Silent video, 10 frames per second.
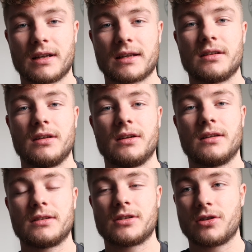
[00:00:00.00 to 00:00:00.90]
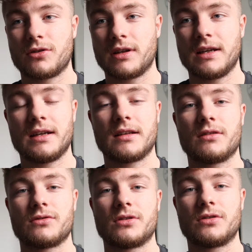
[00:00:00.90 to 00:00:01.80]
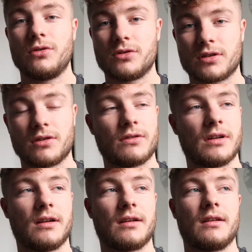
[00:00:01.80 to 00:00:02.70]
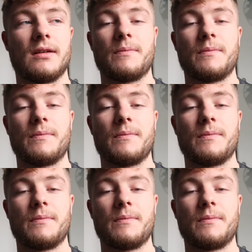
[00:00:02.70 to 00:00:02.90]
Like the security gate, there's 2 security on it,